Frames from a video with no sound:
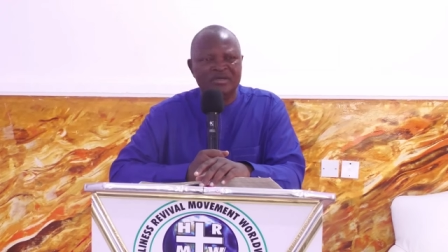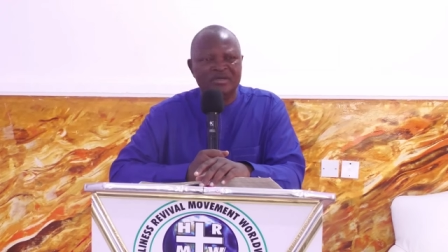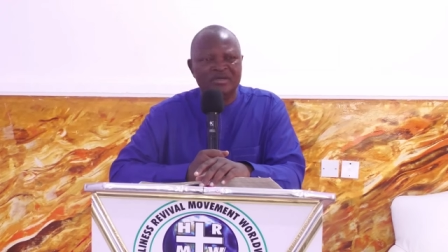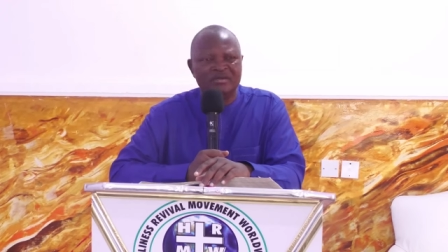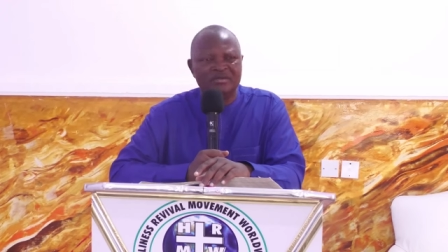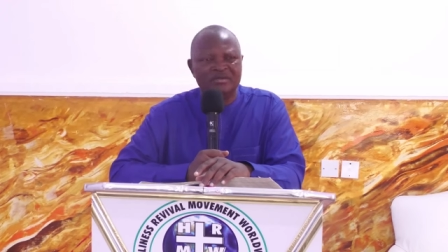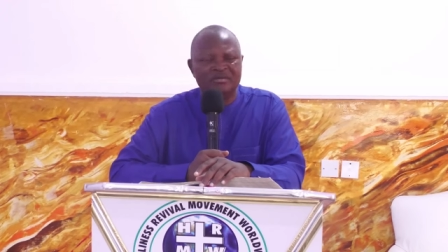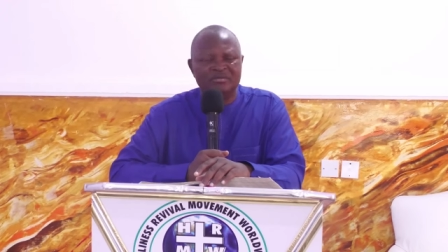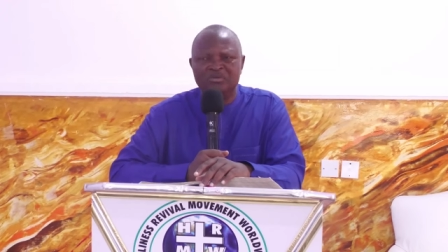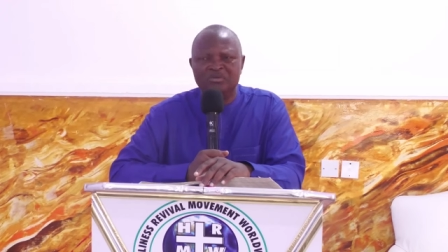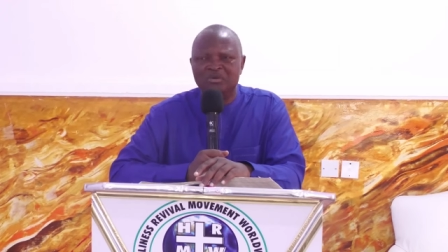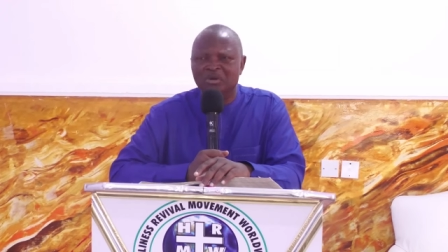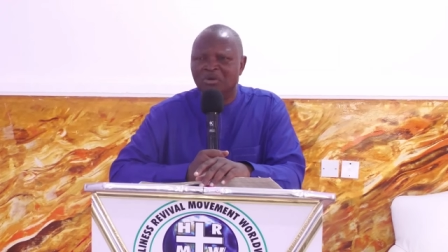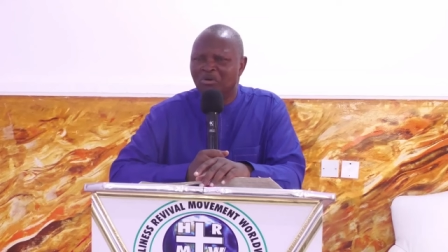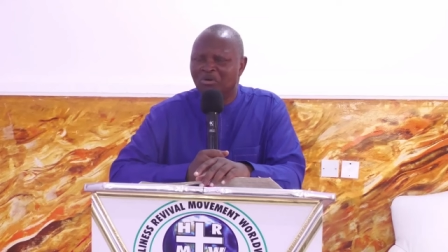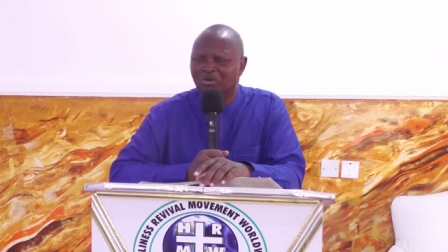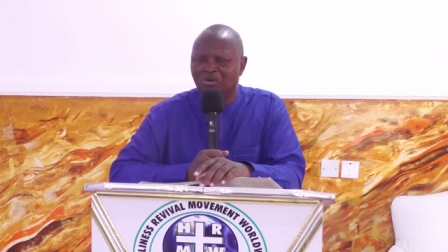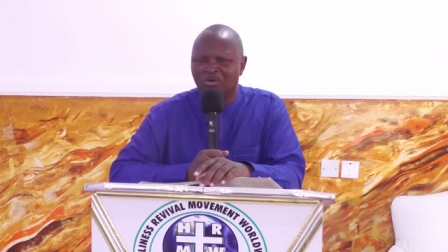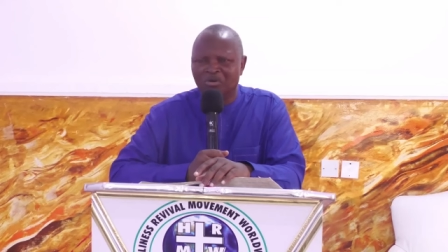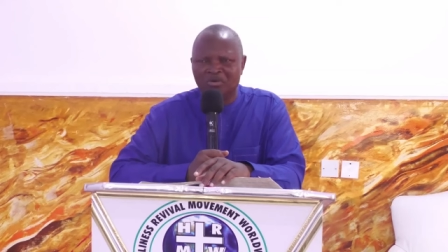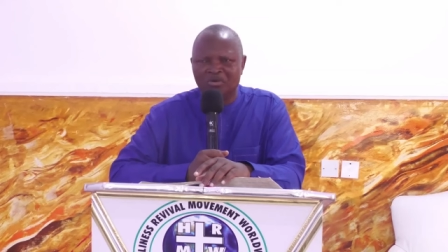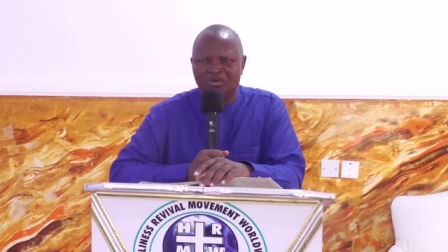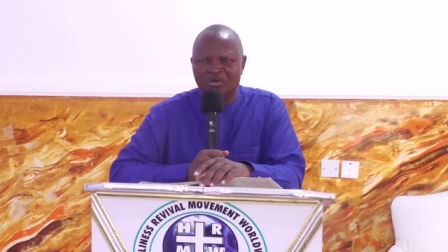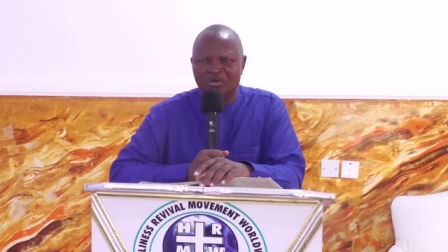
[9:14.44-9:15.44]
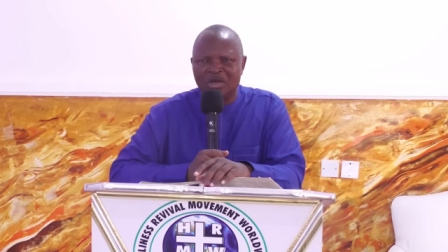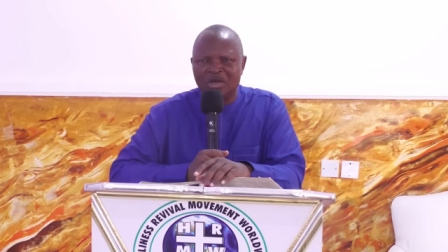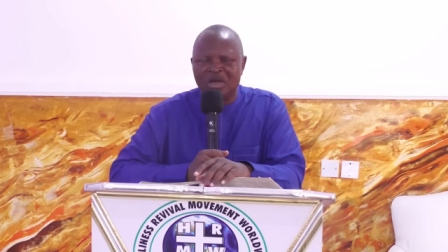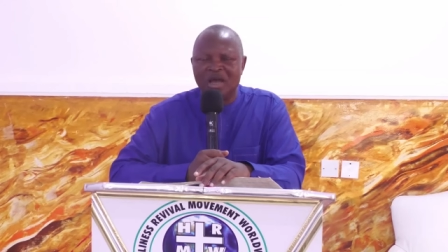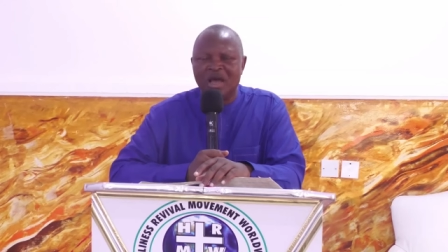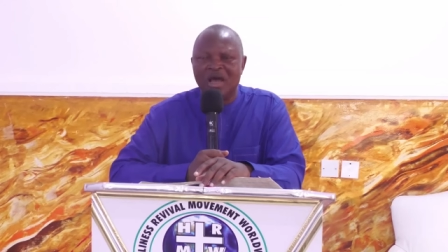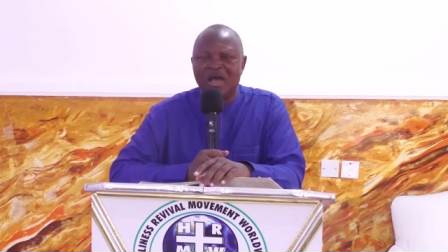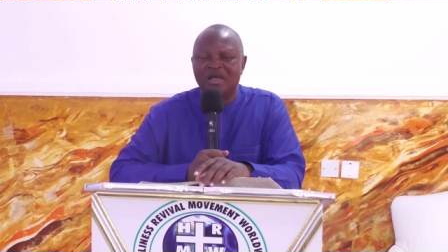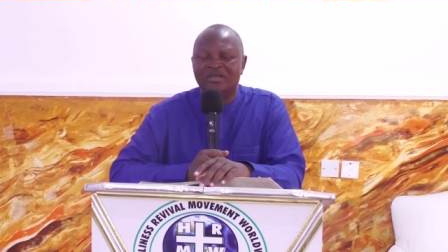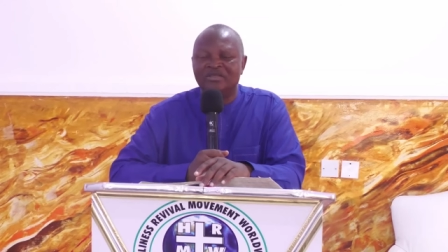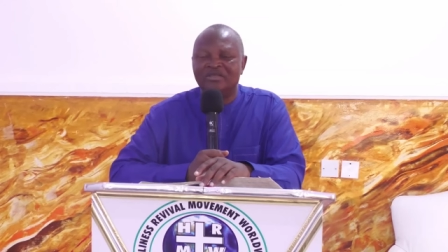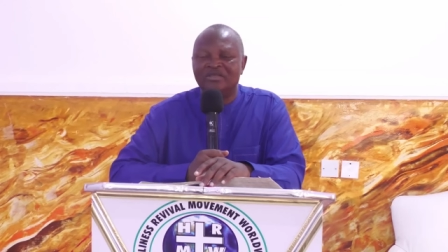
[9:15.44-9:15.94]
No,
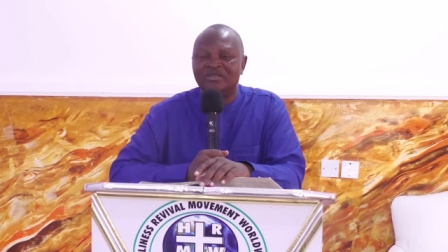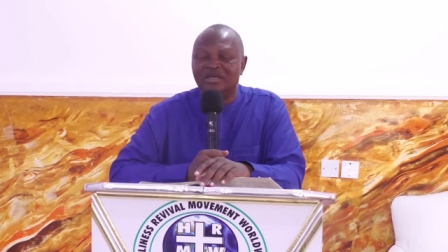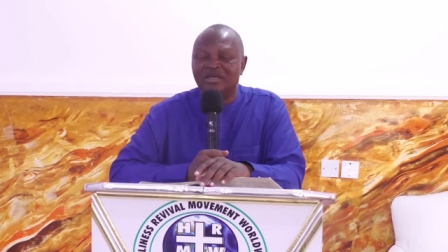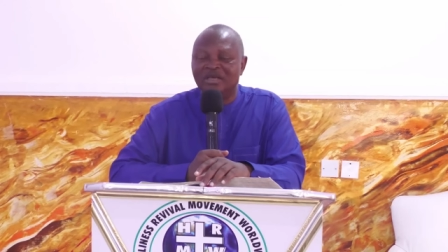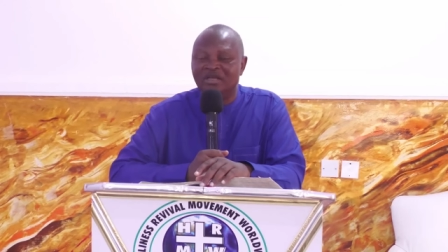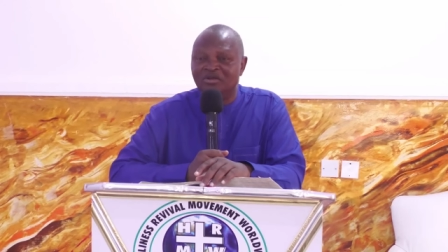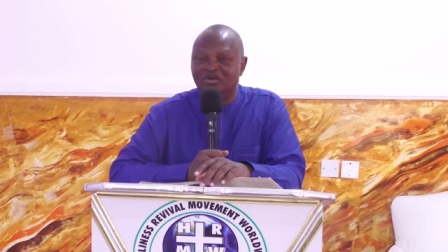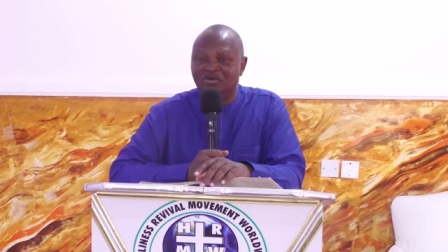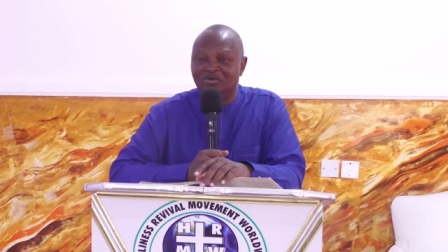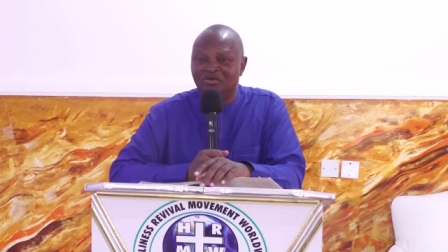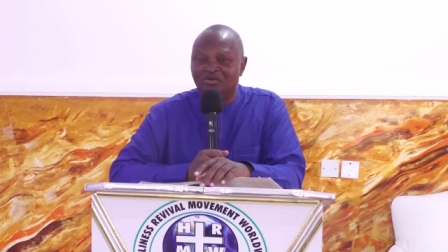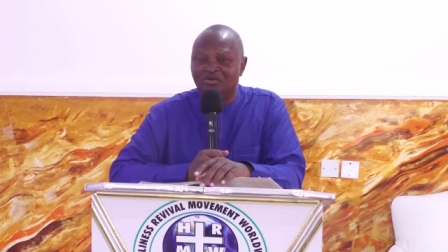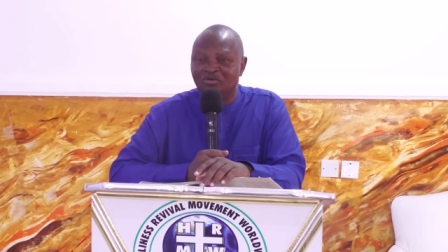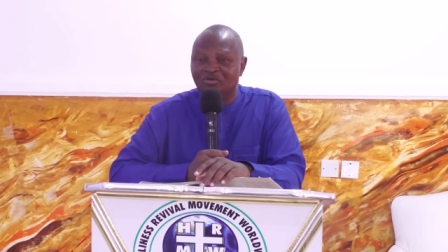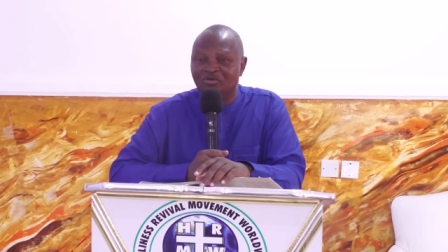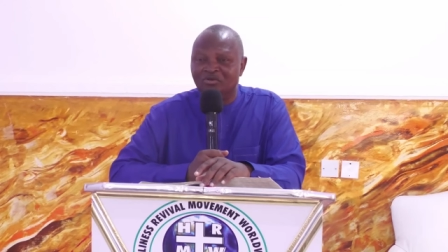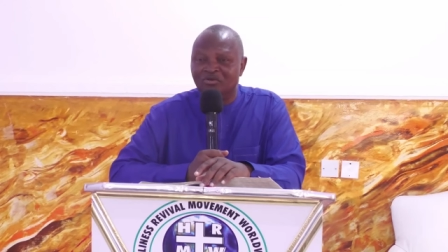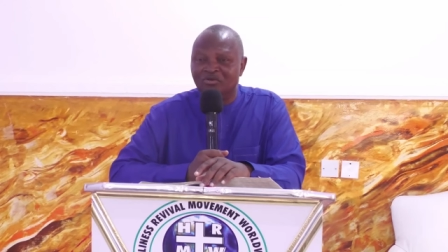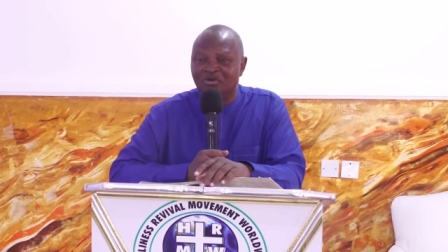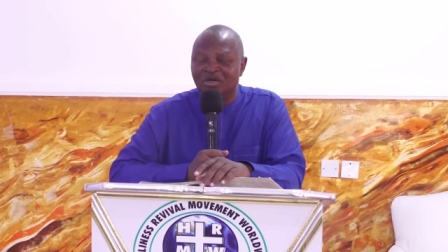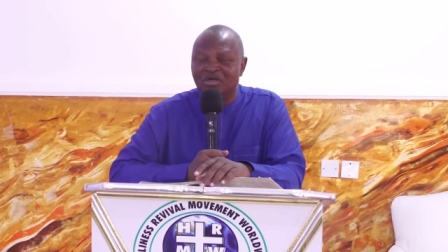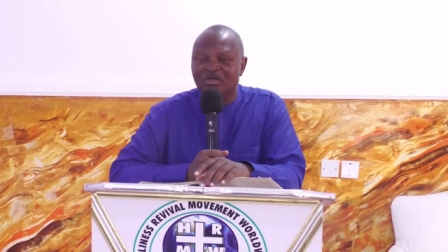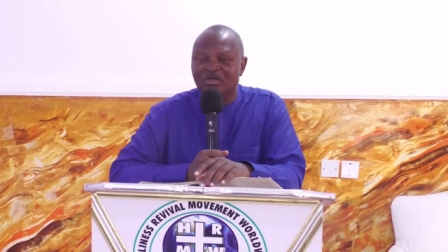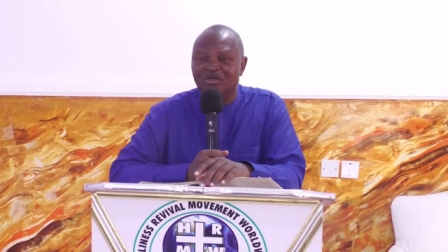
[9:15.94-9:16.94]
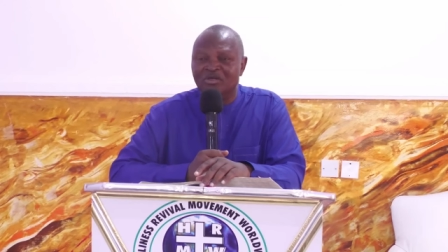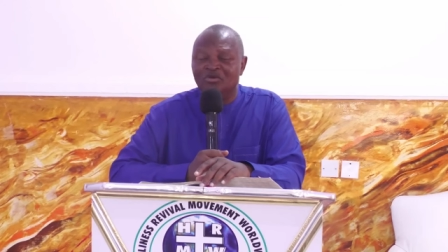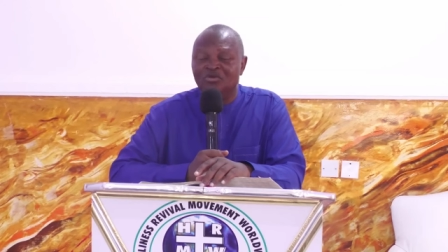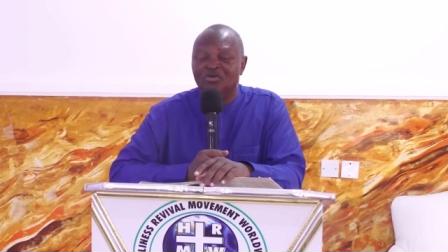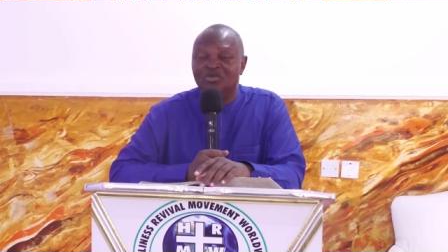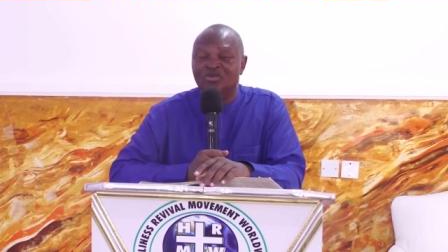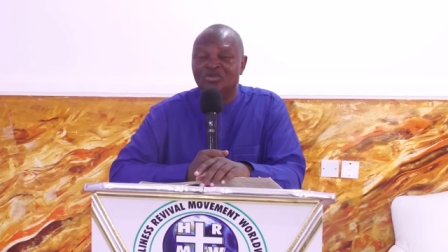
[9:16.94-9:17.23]
I send you to,